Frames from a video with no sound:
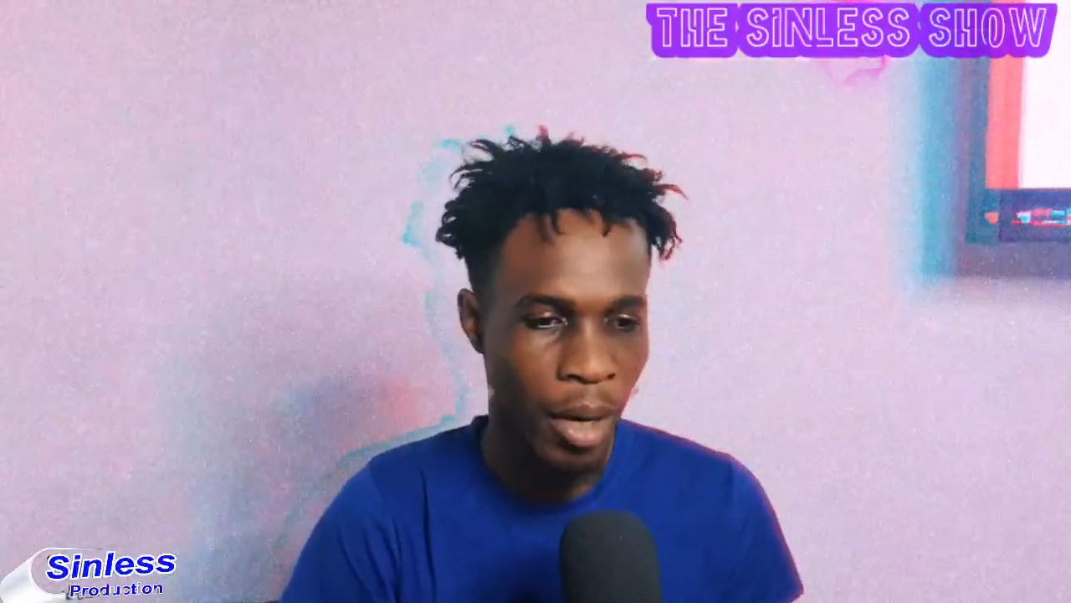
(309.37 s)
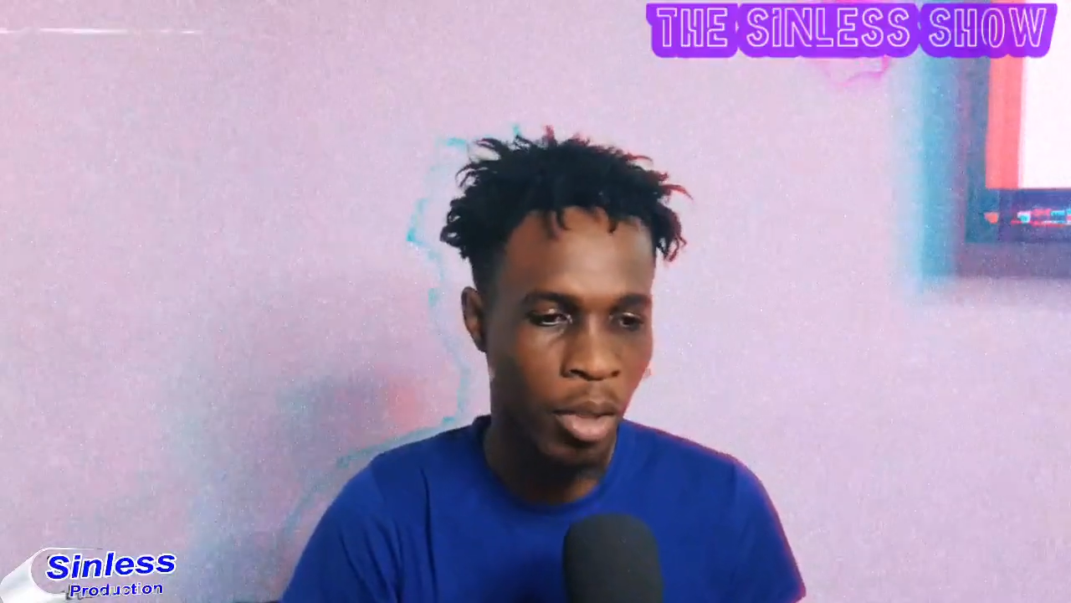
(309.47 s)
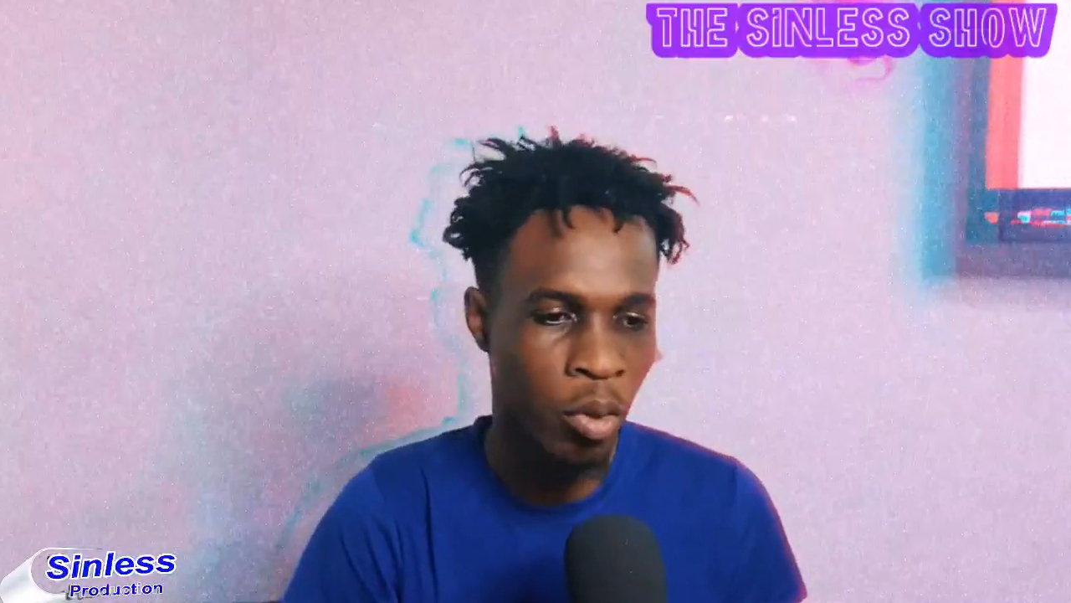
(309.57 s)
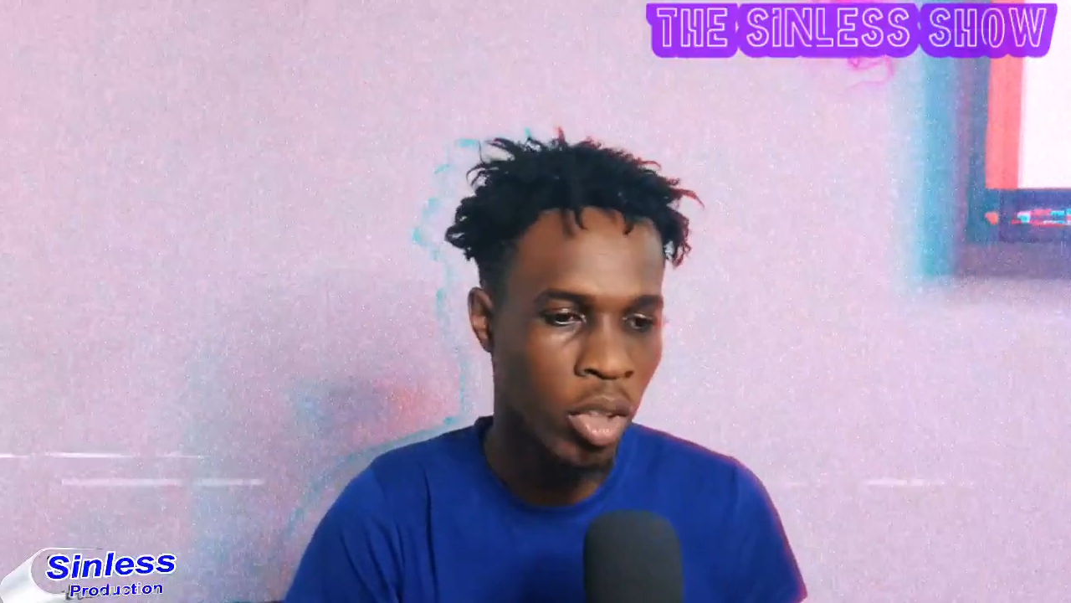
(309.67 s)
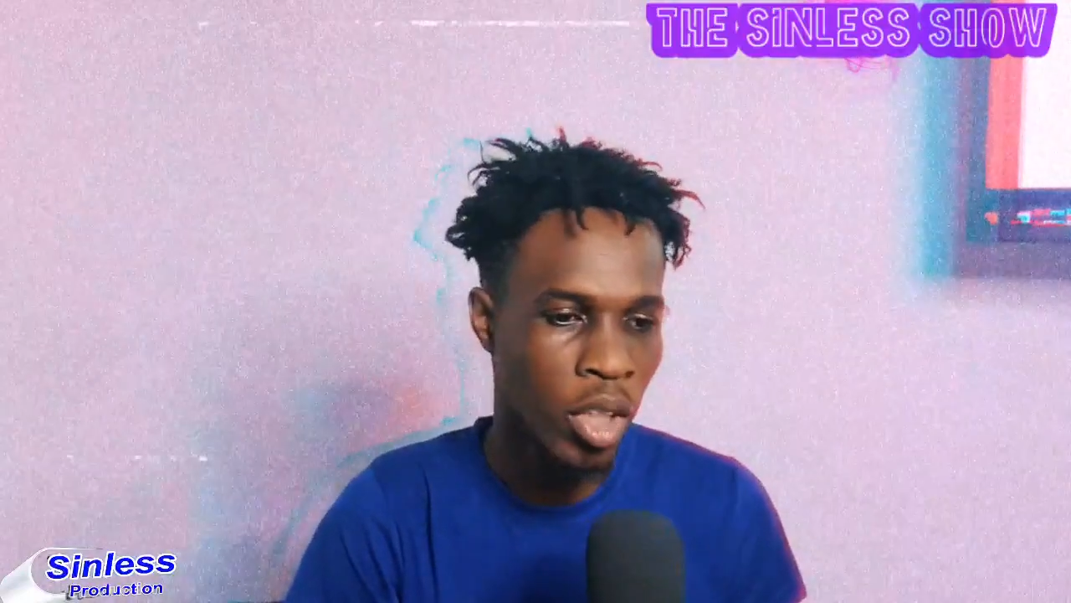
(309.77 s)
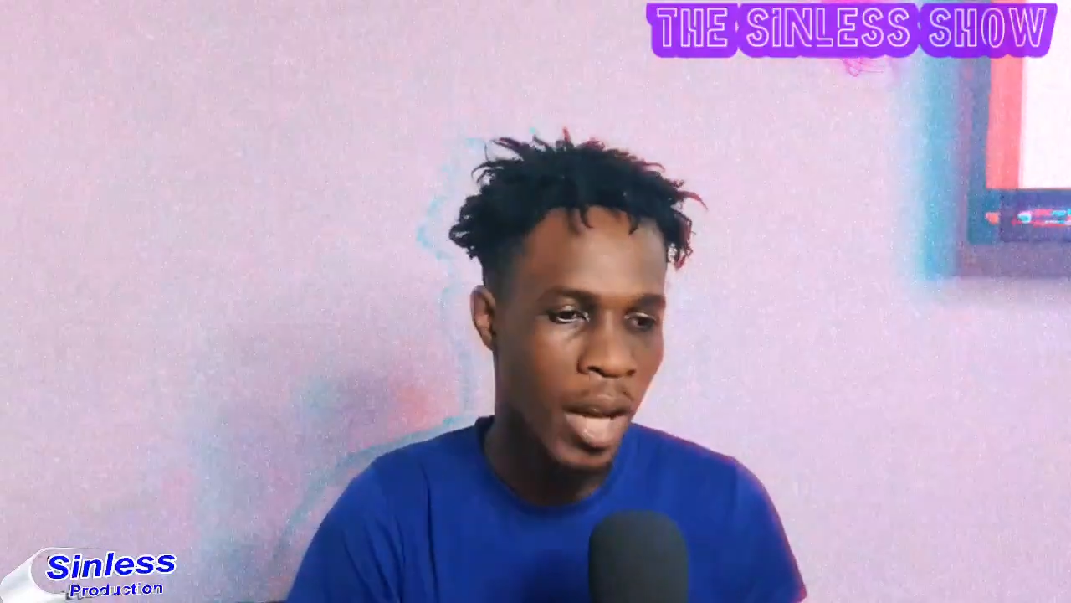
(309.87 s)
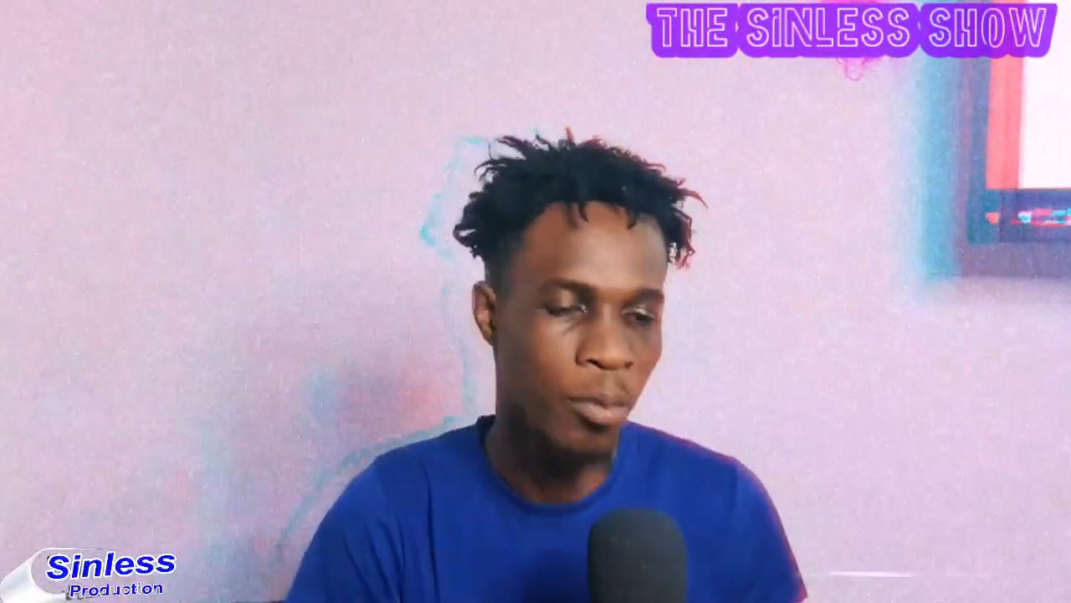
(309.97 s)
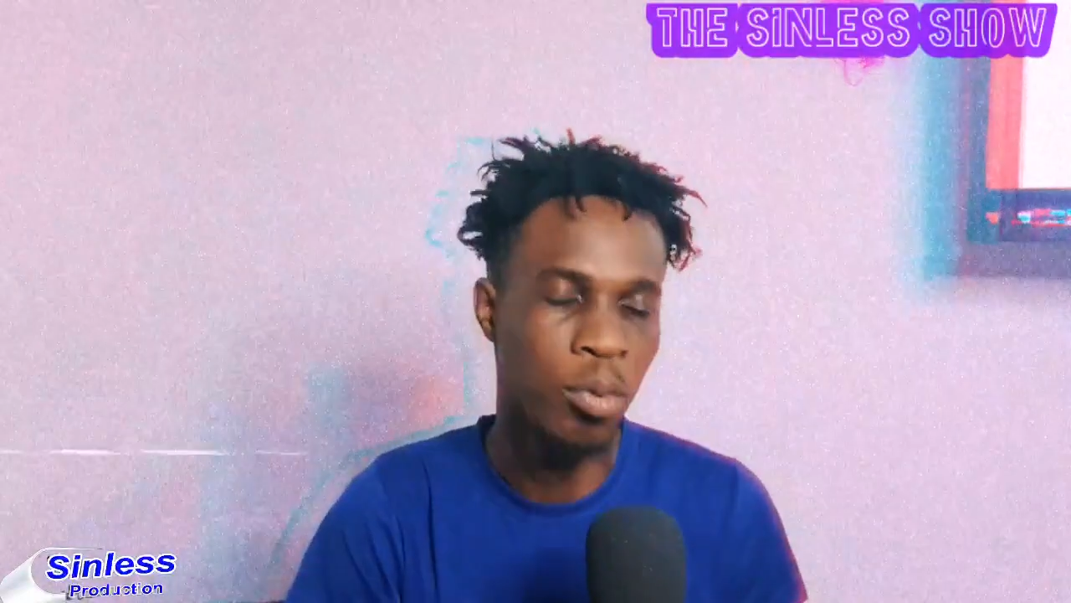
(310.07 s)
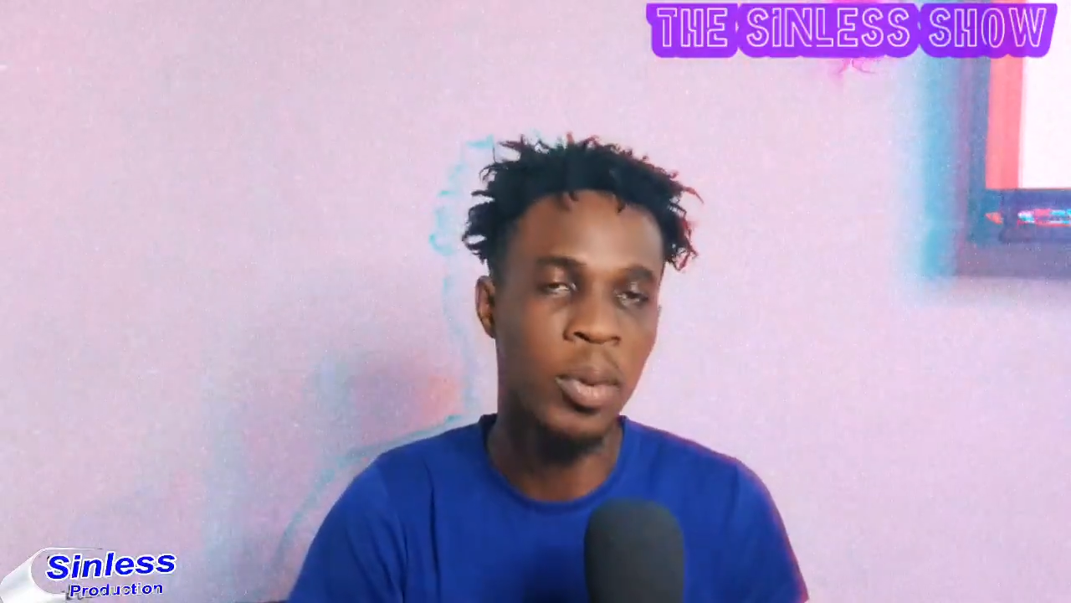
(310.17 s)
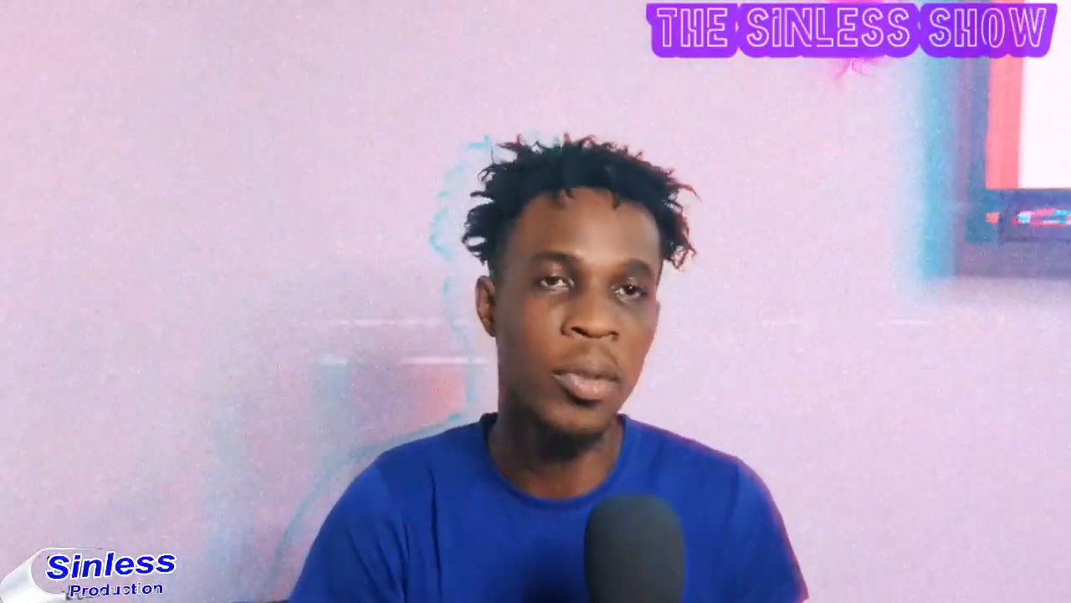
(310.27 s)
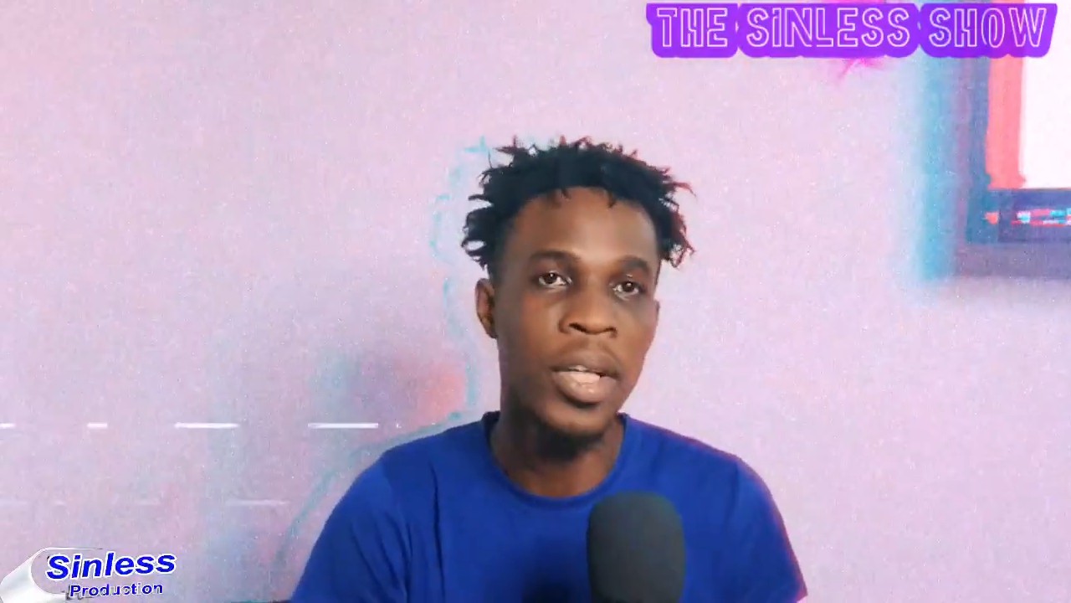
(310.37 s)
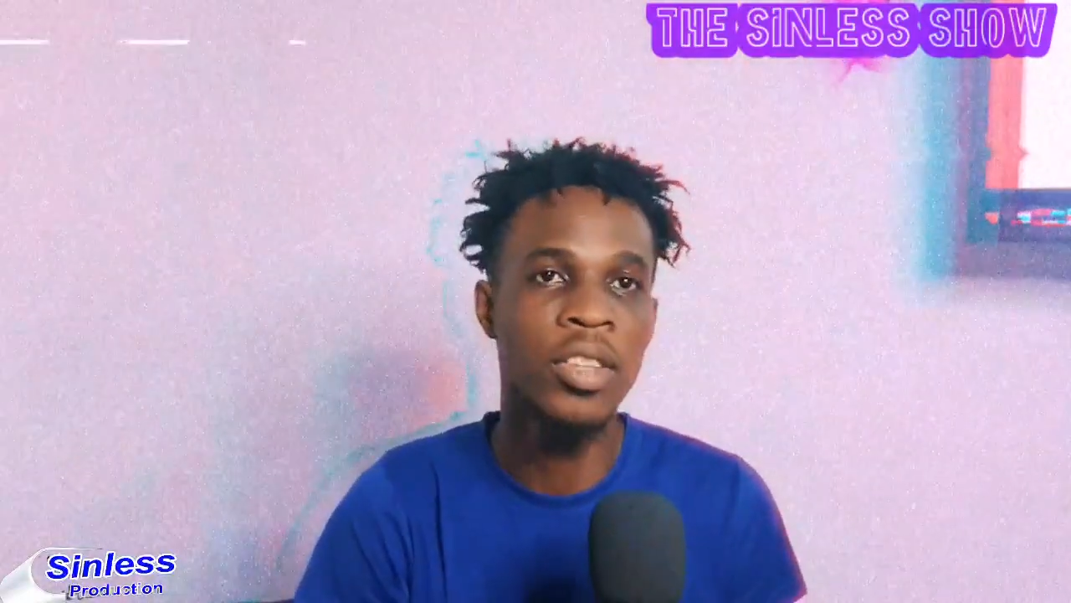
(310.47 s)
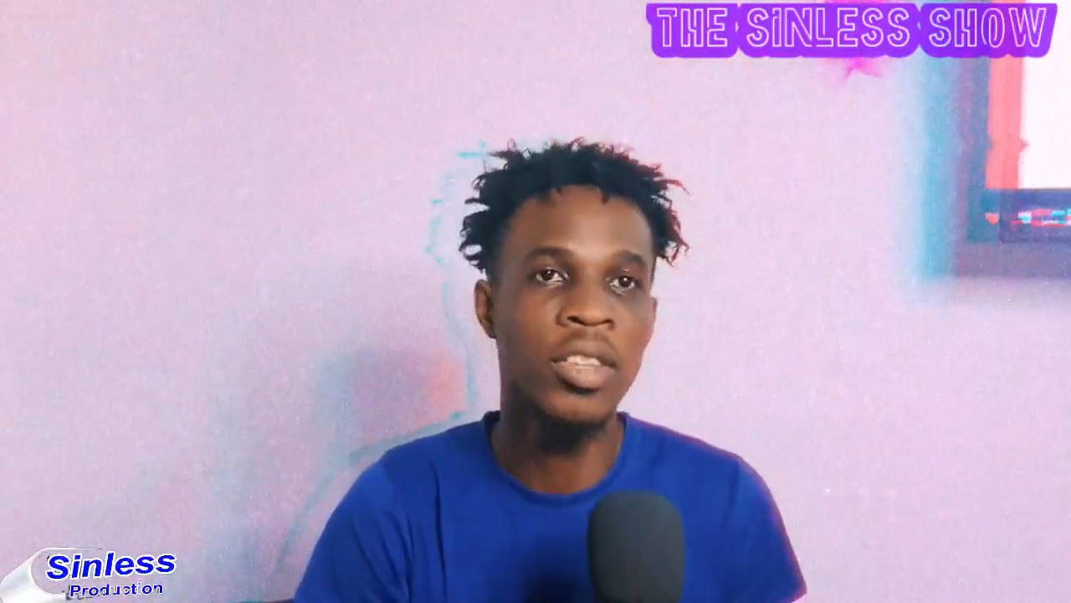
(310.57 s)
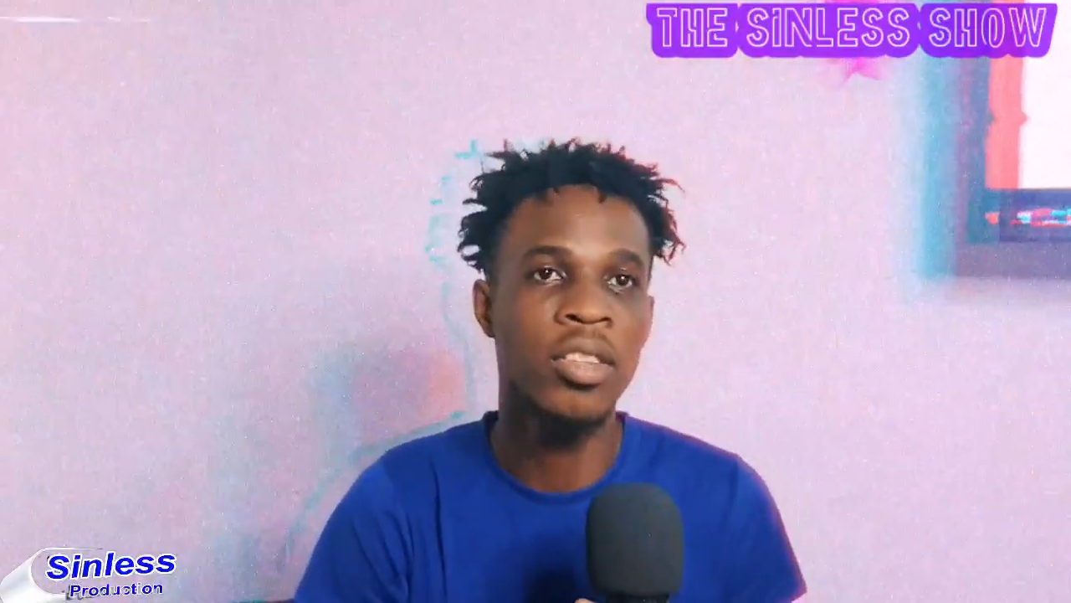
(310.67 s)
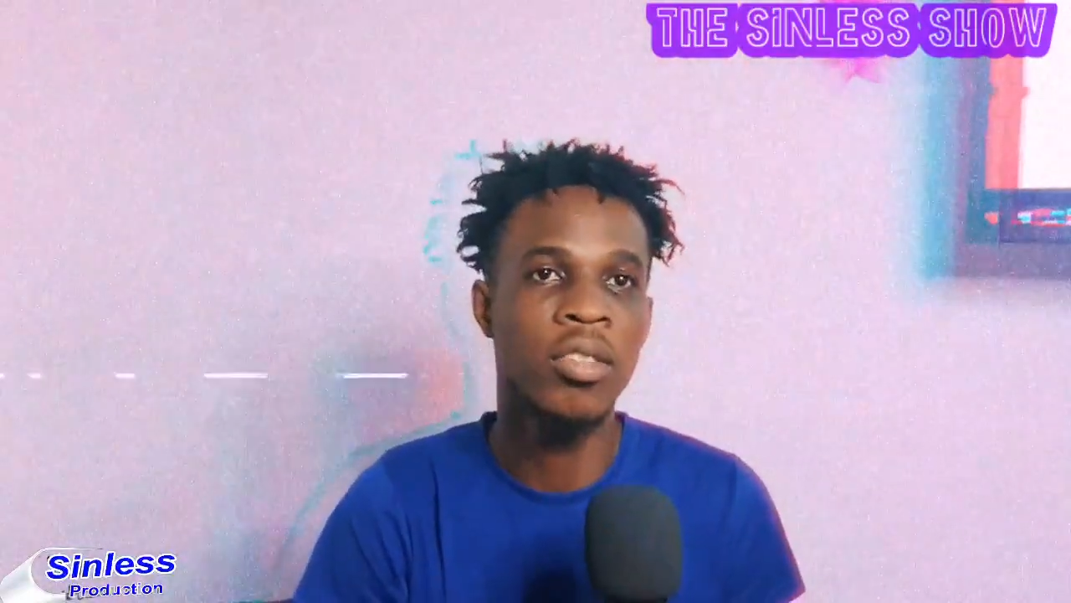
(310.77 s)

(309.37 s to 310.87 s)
this year.